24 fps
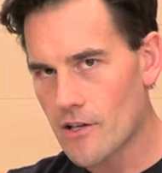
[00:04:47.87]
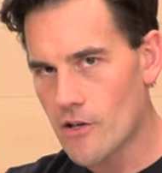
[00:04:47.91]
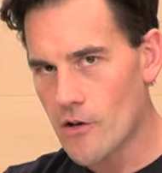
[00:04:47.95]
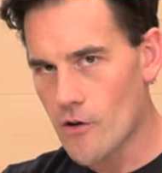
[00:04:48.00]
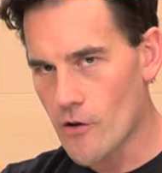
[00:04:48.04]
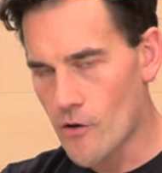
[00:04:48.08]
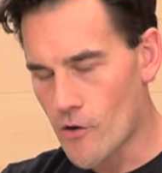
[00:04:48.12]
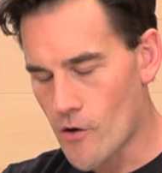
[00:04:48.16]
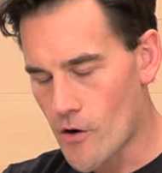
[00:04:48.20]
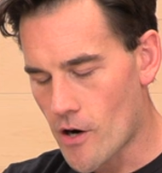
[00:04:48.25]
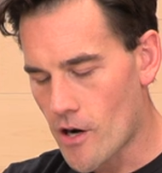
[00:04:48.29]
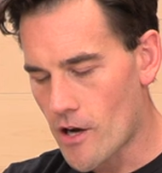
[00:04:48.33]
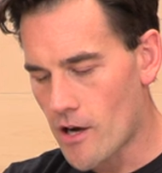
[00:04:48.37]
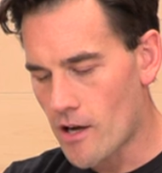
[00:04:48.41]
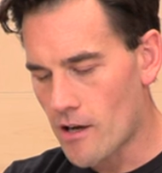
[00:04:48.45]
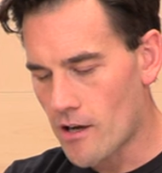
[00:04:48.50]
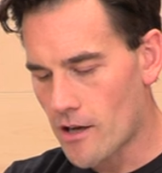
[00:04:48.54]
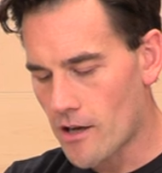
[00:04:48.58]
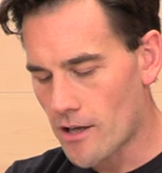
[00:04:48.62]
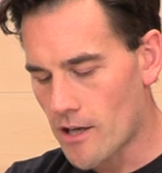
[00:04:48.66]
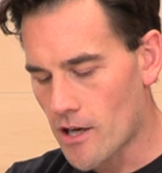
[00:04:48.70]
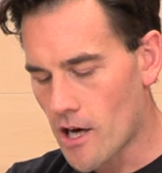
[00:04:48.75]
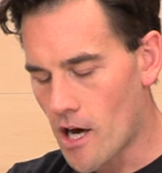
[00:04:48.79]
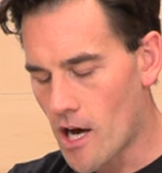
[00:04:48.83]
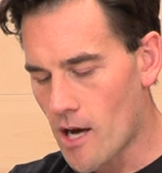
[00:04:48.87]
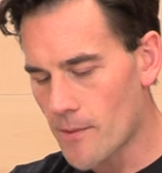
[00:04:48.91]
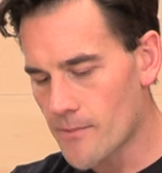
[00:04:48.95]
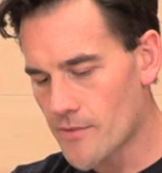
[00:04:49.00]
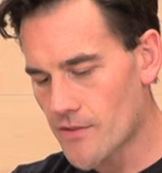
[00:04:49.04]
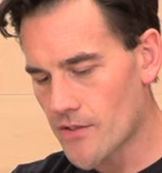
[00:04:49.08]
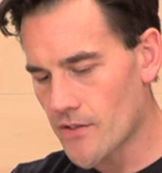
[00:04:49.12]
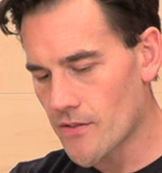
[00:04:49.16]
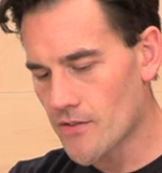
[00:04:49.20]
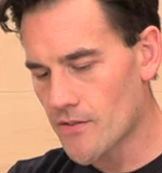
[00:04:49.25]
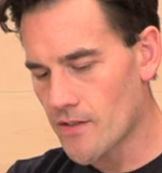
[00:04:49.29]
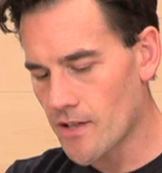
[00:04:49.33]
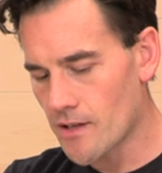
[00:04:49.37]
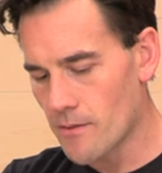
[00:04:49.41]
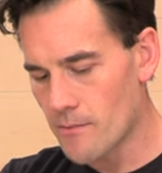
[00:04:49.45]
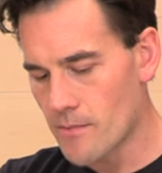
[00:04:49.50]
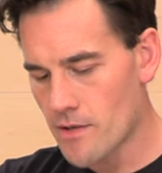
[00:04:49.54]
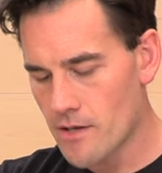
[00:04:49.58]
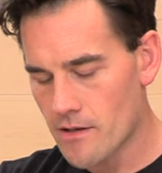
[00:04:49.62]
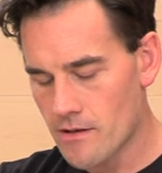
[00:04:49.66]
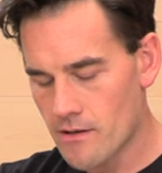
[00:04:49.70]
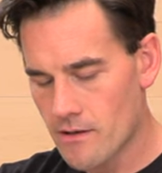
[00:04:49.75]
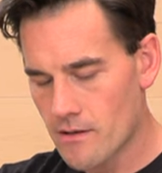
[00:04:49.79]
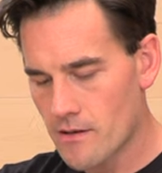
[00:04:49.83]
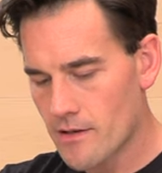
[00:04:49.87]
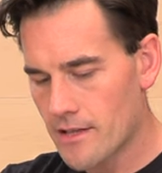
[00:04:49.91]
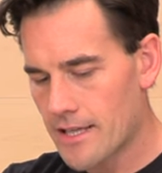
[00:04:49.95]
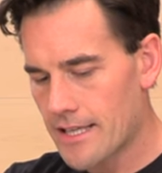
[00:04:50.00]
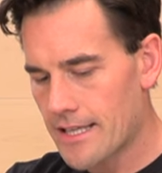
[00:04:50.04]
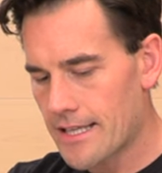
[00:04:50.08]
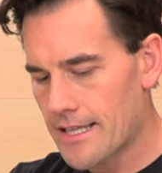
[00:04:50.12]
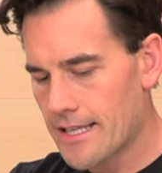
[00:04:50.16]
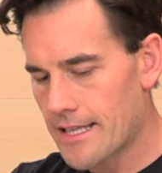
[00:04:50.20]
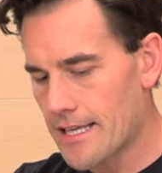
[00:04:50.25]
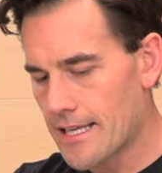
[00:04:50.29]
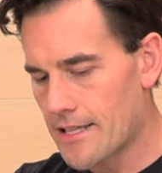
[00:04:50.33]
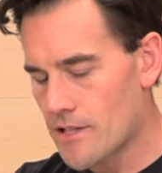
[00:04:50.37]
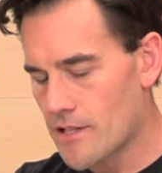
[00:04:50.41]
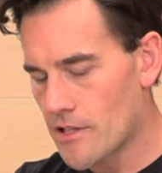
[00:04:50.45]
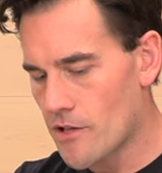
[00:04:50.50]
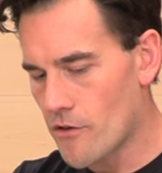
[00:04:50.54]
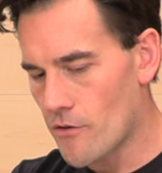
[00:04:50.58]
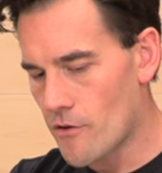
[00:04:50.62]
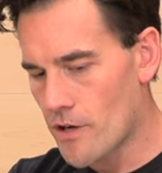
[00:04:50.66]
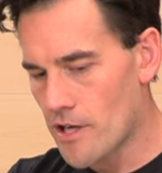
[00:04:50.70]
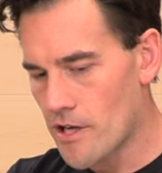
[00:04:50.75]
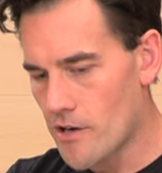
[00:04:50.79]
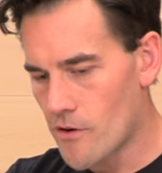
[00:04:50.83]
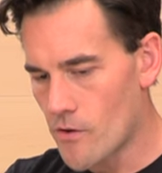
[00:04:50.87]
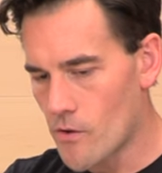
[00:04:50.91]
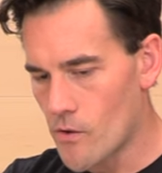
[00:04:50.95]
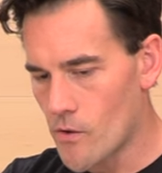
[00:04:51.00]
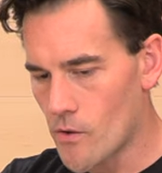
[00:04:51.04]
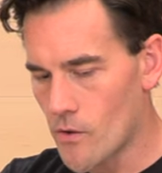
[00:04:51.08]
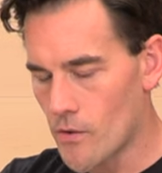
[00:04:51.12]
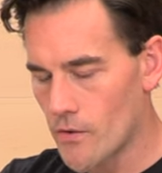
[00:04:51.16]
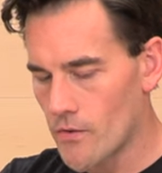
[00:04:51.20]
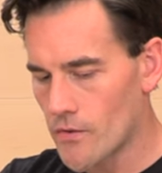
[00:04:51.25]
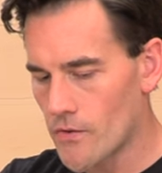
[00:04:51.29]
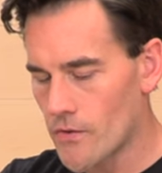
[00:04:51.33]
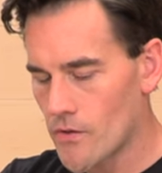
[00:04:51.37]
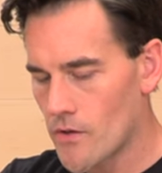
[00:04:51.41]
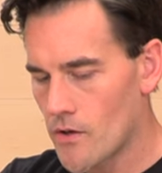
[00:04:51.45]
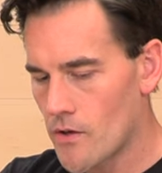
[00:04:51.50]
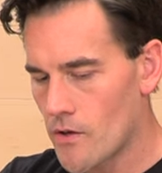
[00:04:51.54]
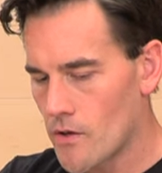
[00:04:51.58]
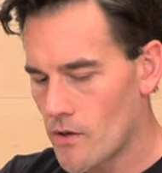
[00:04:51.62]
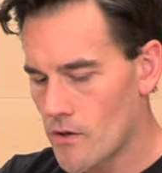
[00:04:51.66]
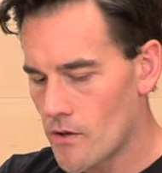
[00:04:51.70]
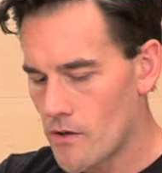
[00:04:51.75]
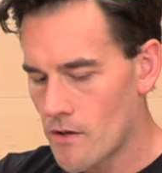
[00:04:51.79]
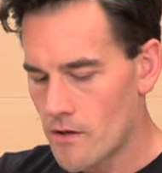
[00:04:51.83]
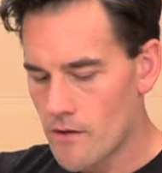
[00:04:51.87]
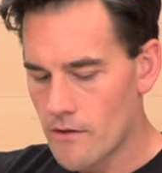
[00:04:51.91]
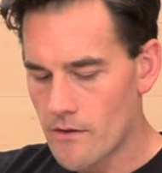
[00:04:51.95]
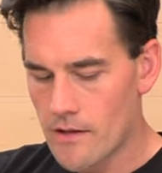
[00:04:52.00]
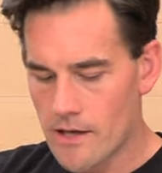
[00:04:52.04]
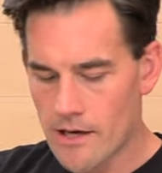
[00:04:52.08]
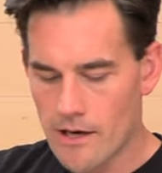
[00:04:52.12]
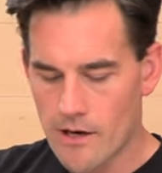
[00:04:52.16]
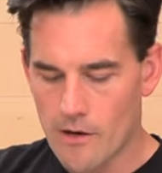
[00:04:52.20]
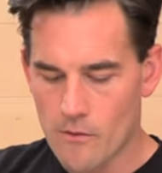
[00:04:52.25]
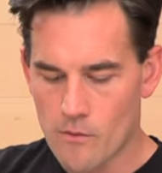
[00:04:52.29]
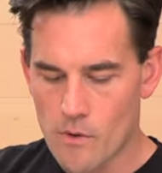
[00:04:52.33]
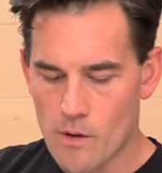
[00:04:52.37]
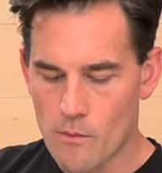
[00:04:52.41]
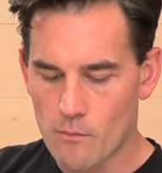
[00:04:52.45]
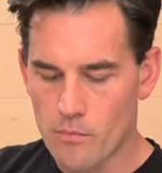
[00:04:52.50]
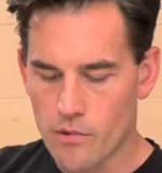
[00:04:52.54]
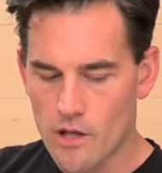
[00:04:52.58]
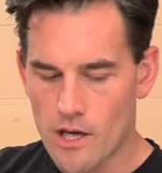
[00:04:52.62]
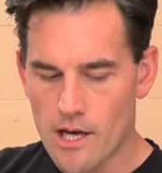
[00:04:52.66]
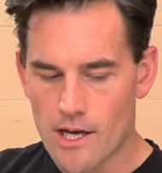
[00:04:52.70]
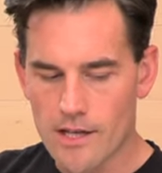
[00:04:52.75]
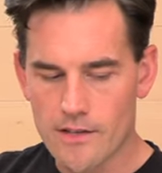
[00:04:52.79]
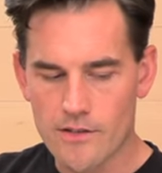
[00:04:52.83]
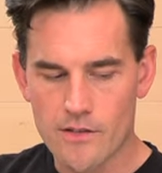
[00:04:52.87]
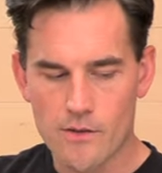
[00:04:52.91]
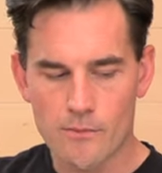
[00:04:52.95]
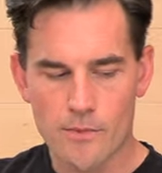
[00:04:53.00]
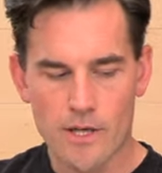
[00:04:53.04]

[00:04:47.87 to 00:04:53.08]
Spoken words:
your comm system get to your ear holes there. It won't block too